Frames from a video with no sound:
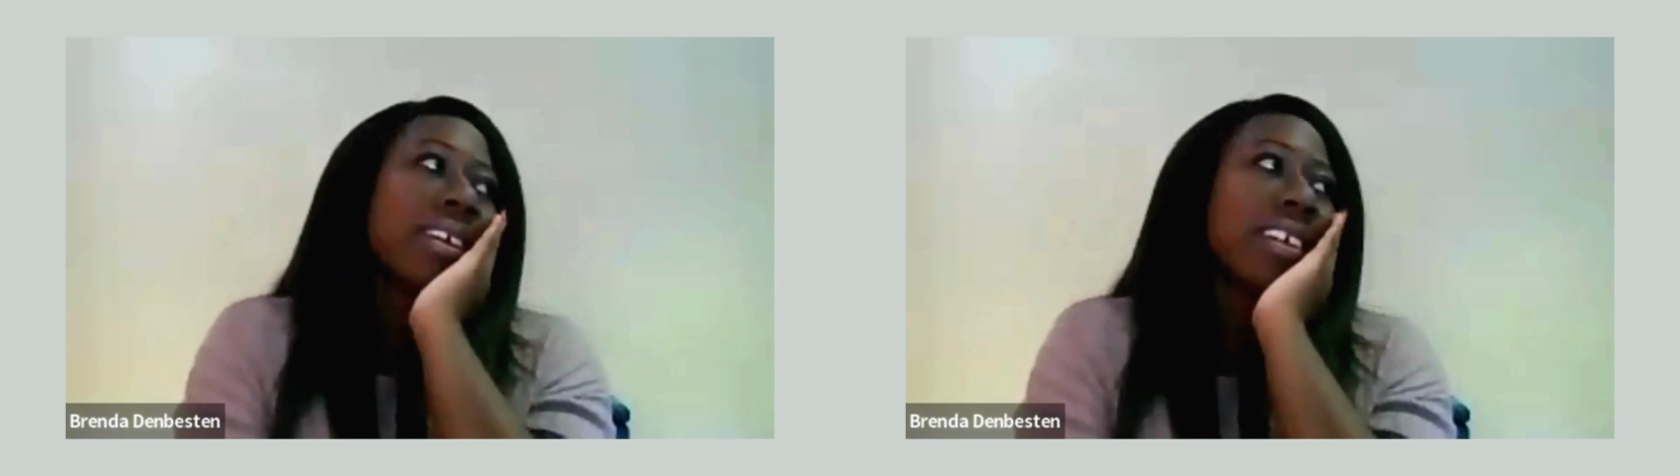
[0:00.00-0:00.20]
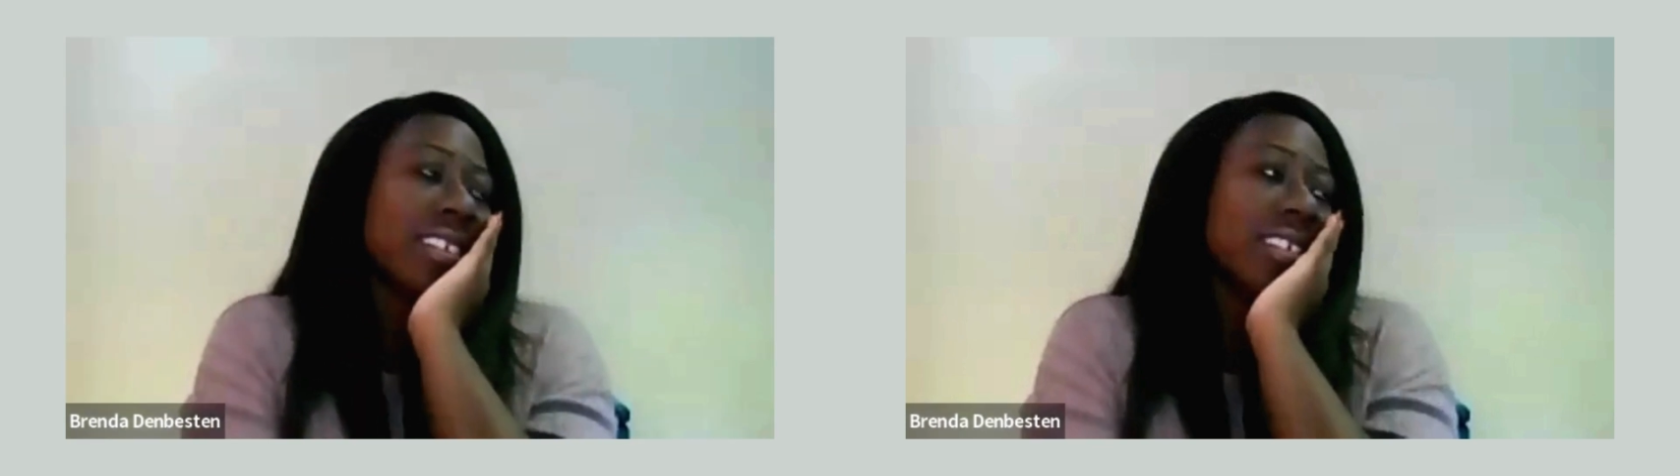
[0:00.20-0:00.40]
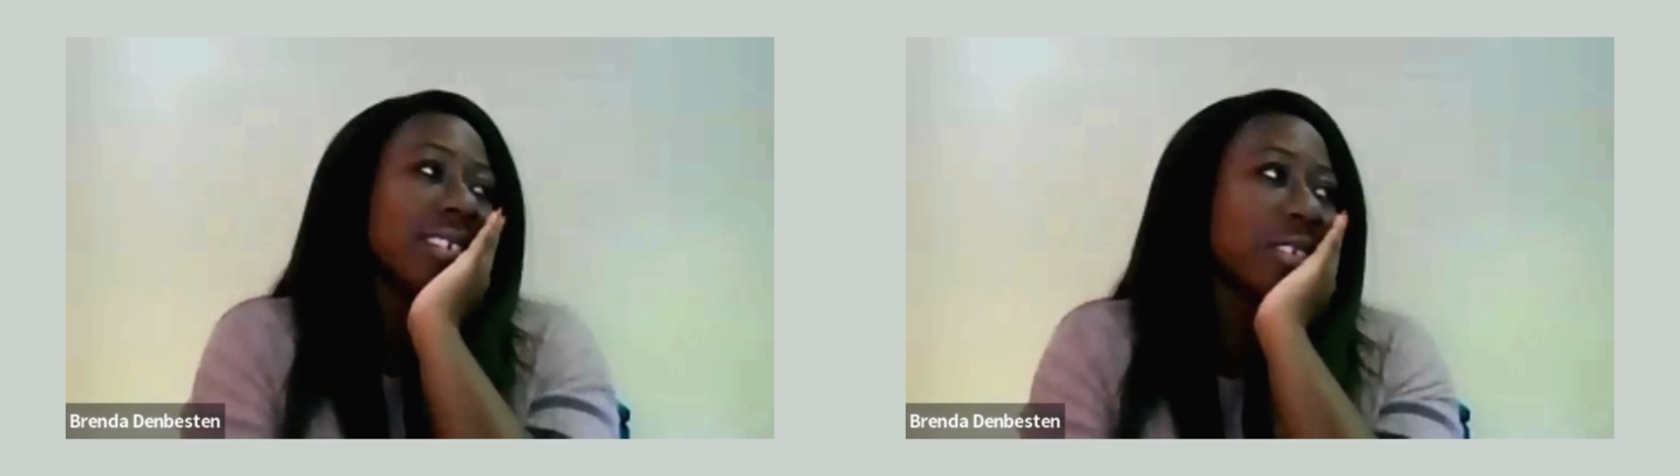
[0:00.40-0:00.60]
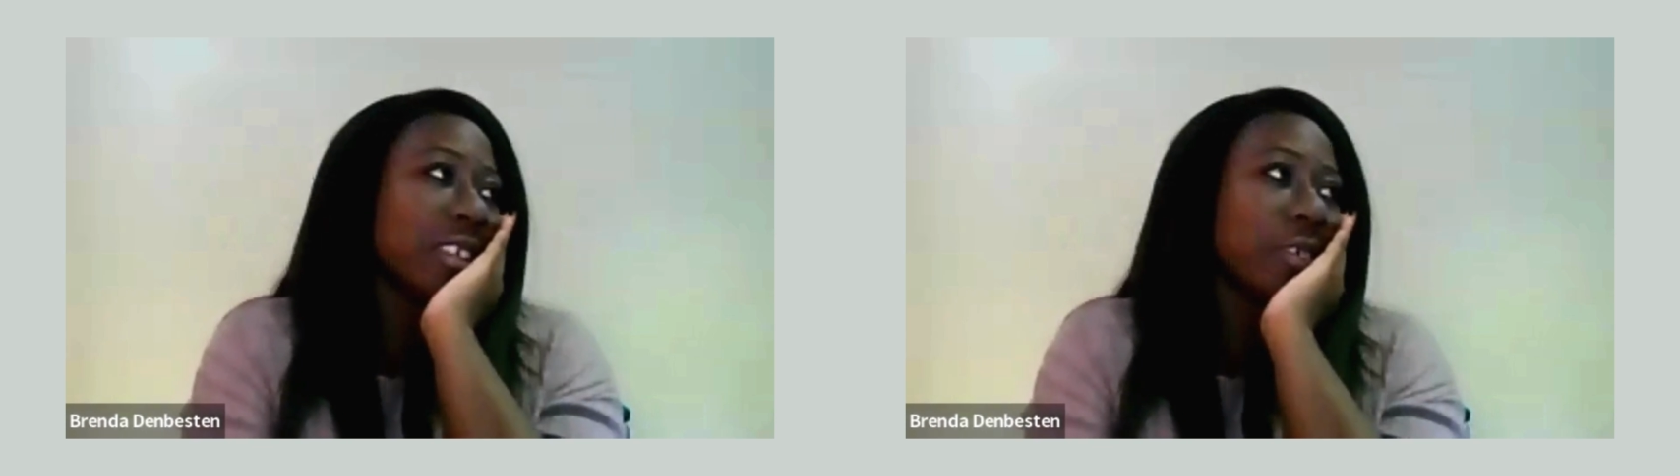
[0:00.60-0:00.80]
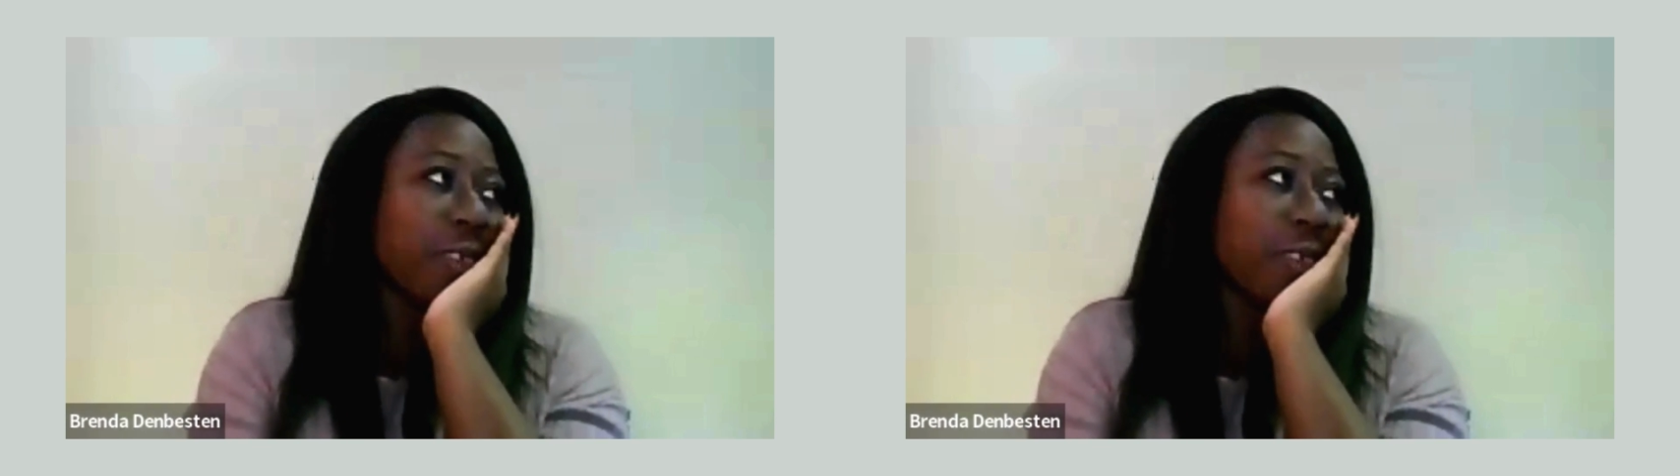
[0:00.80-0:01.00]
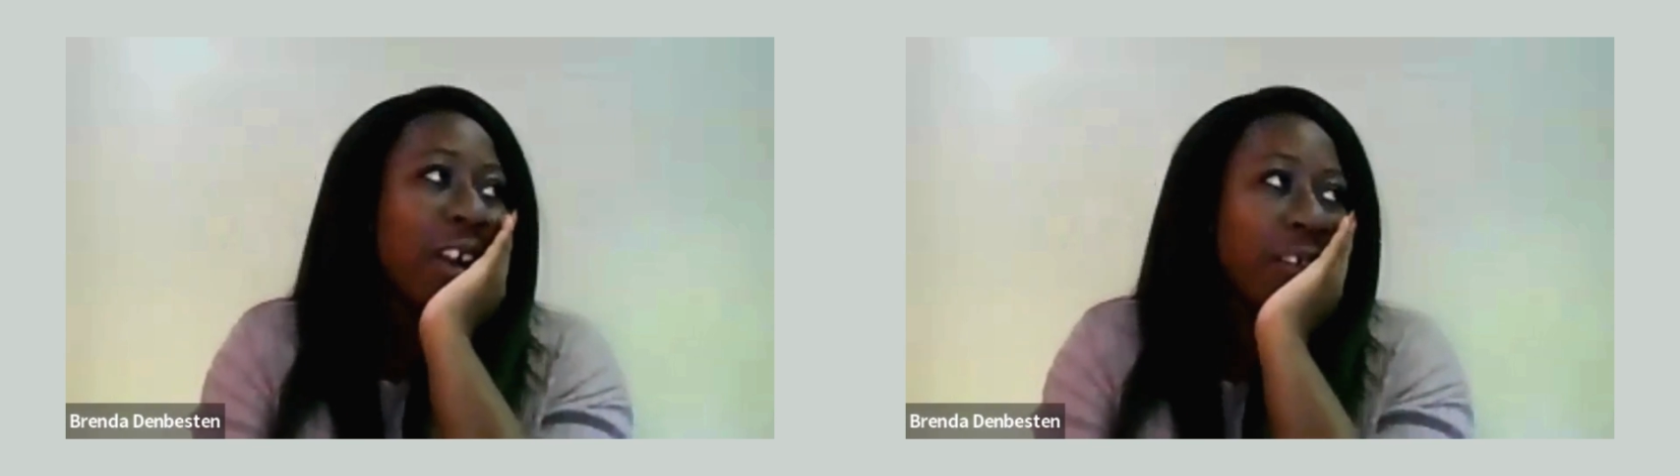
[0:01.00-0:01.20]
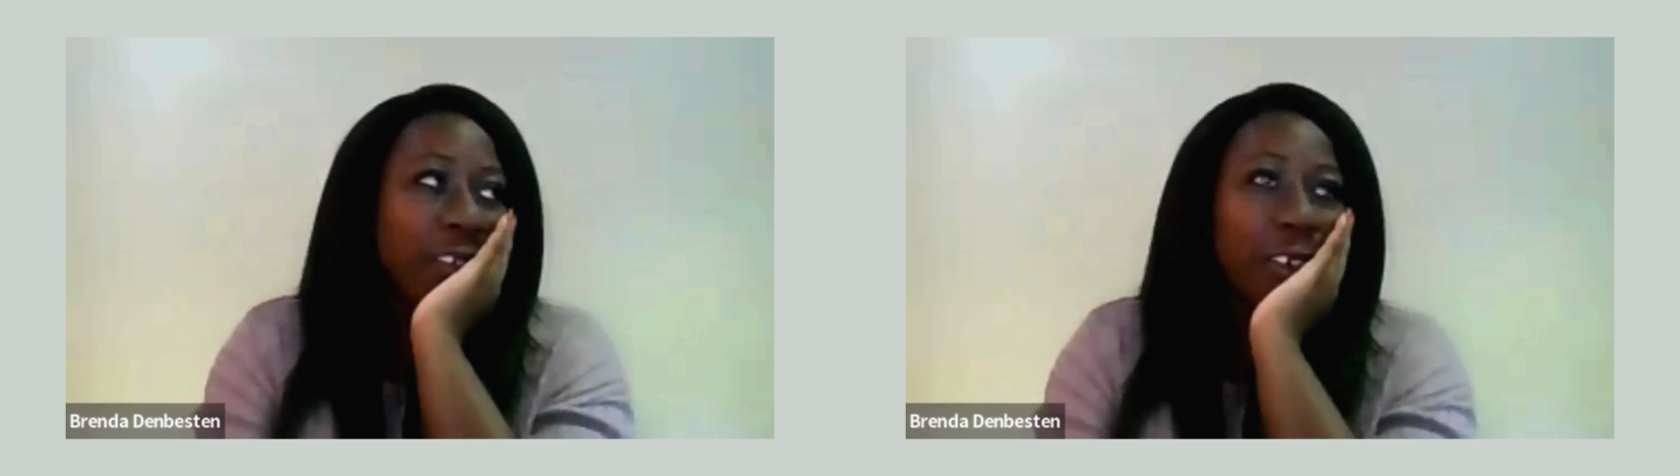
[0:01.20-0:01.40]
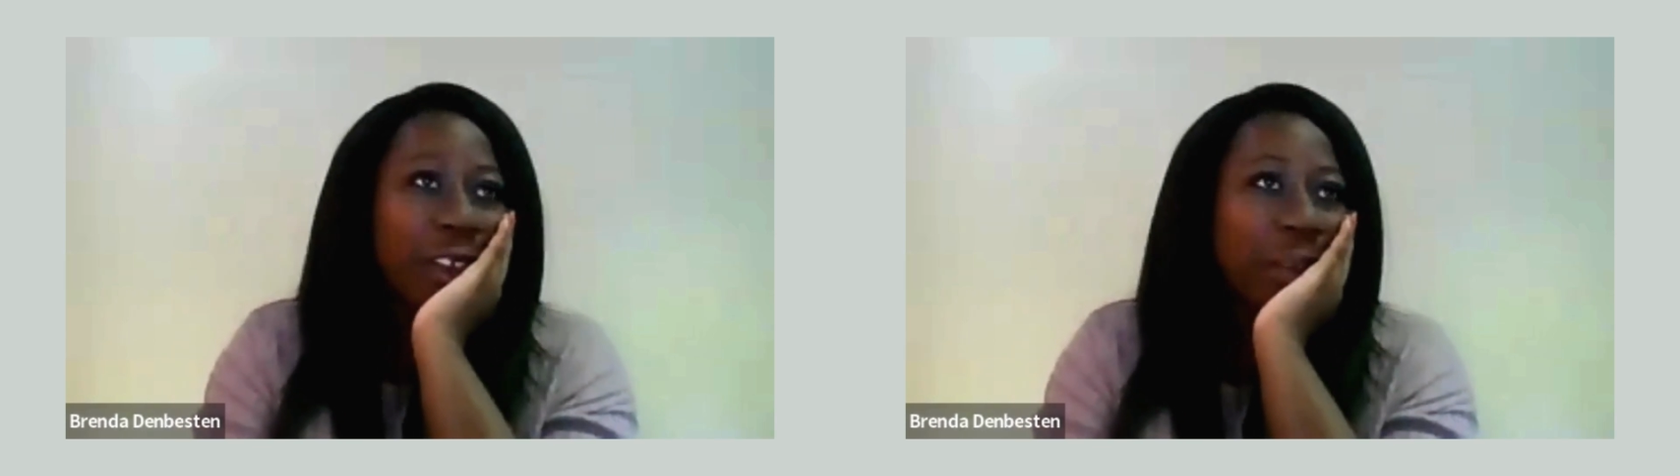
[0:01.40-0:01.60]
I don't know whether how I've
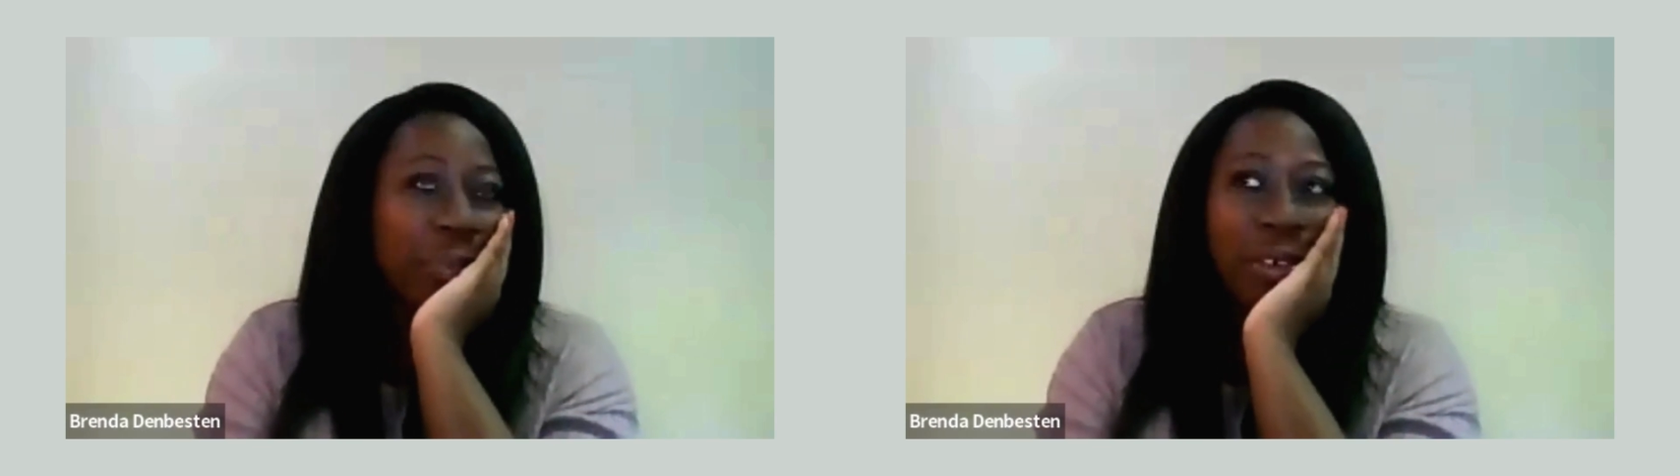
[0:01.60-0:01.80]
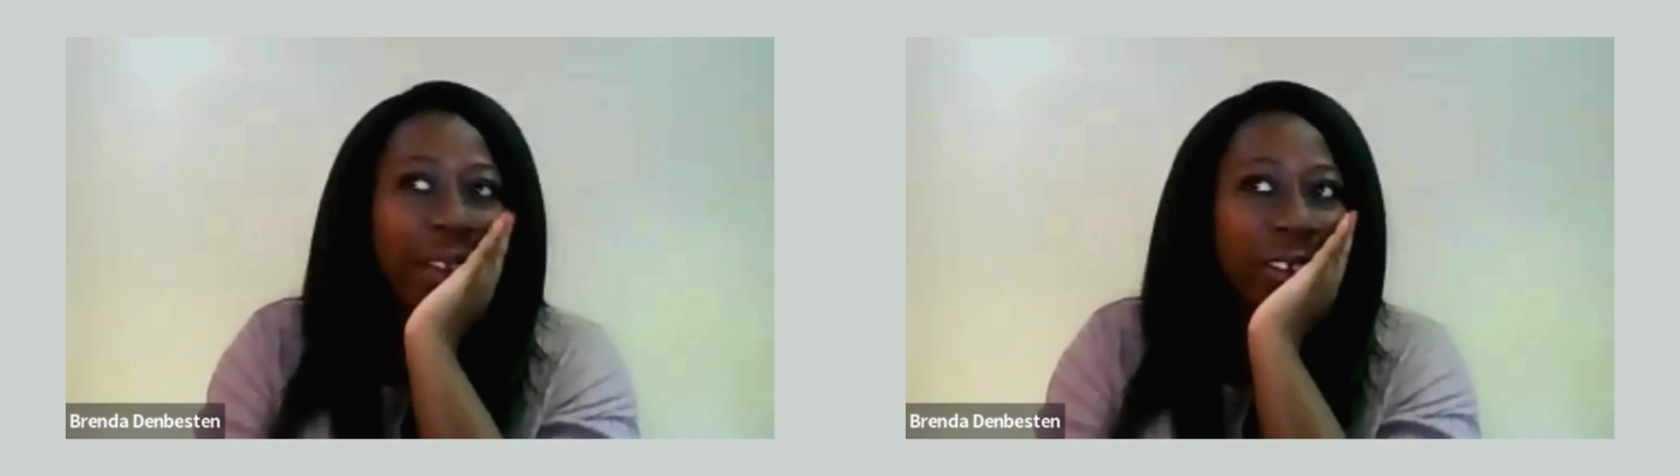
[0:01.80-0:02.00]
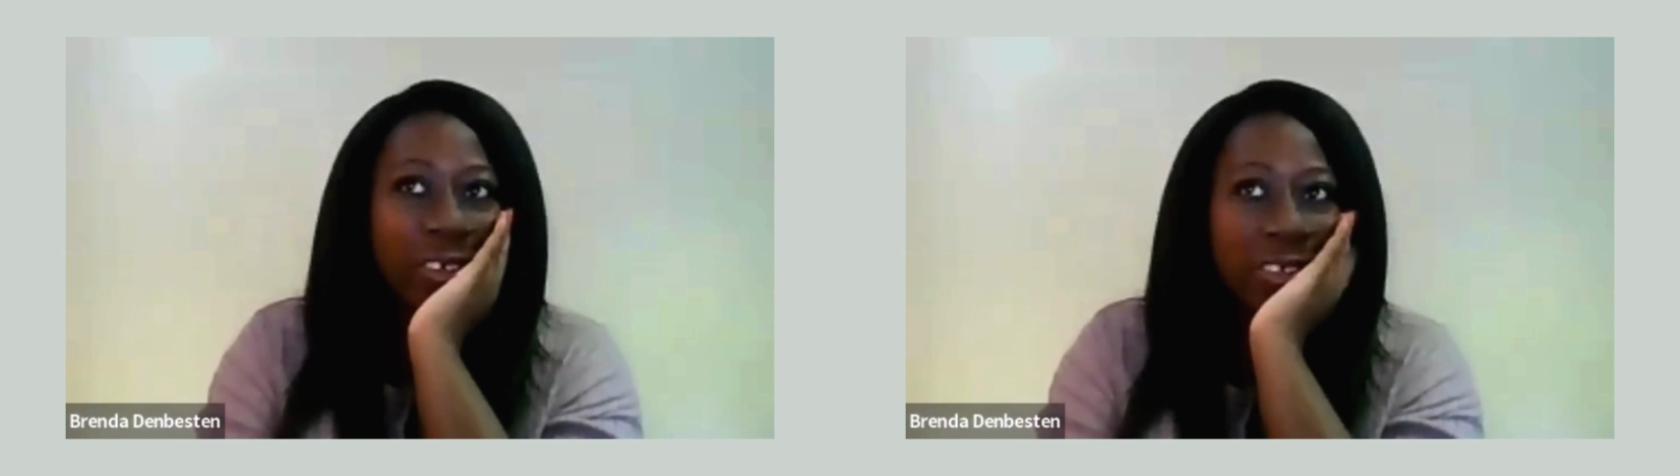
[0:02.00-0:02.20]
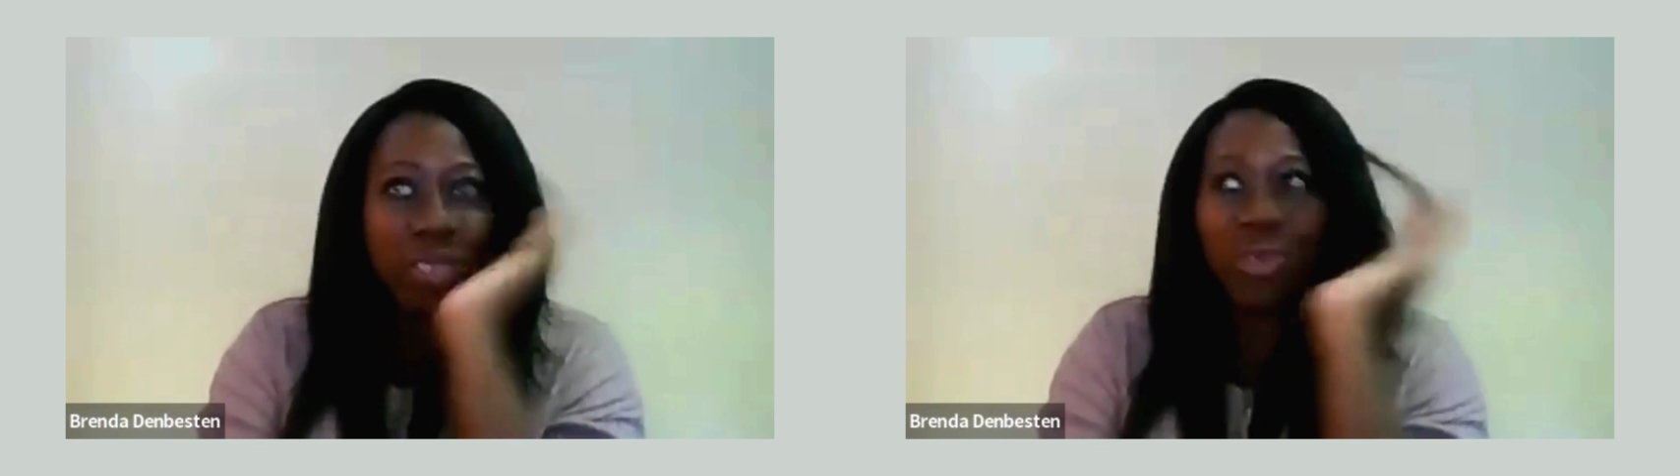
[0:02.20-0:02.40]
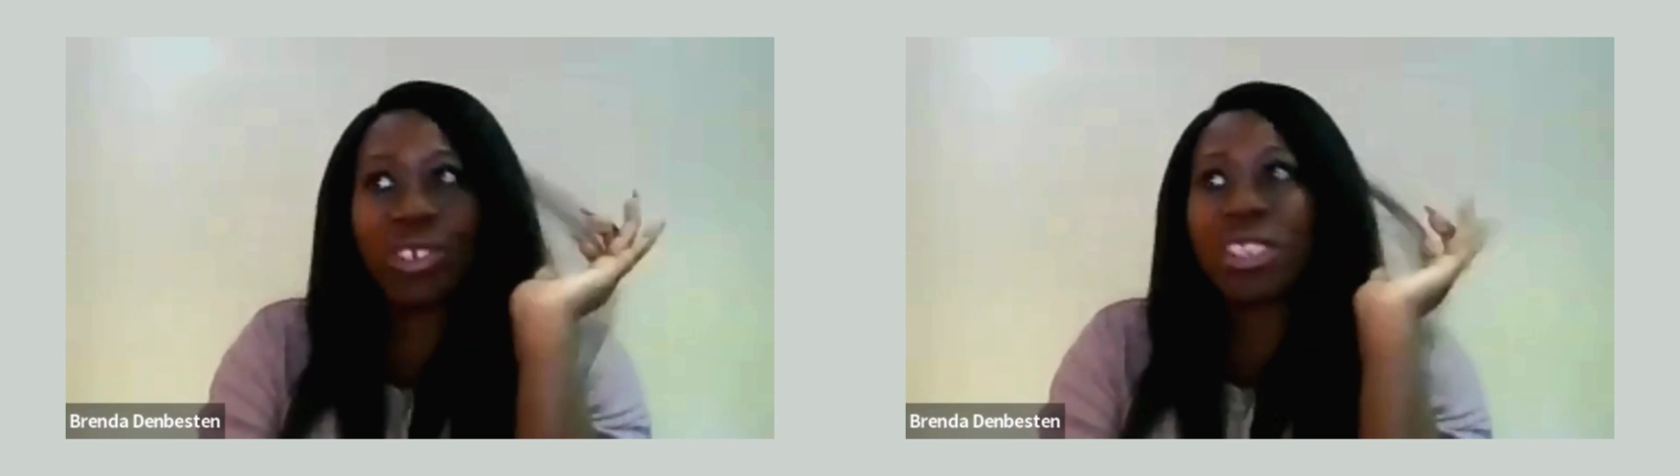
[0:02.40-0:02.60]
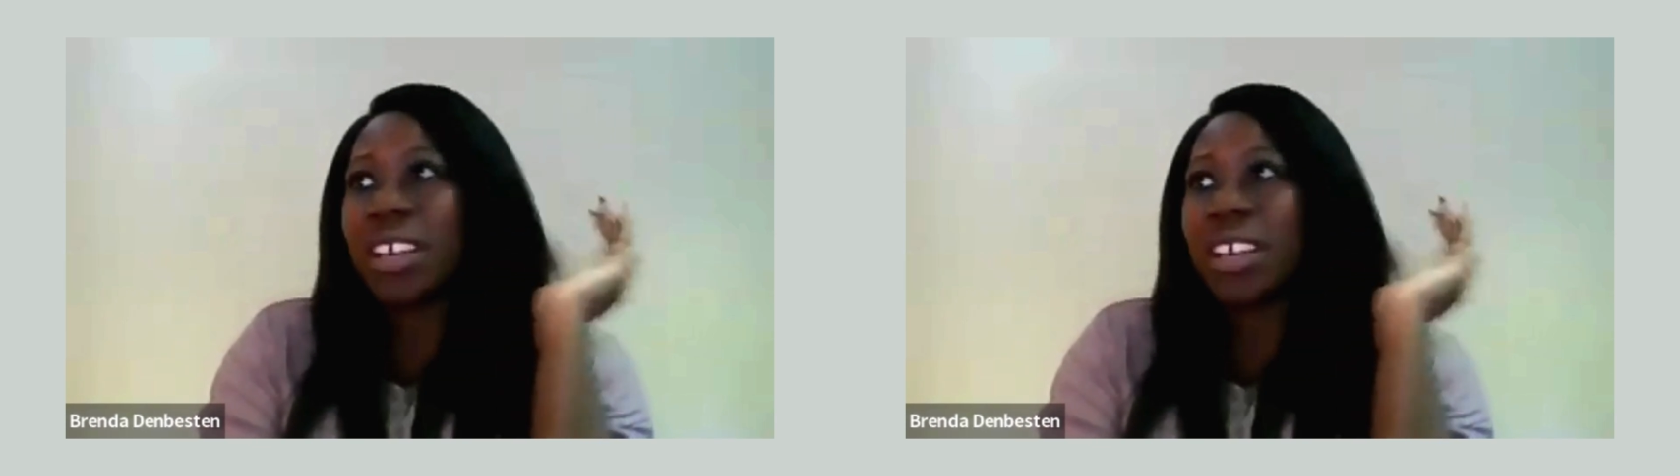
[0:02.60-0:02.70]
grown up or how I was taught,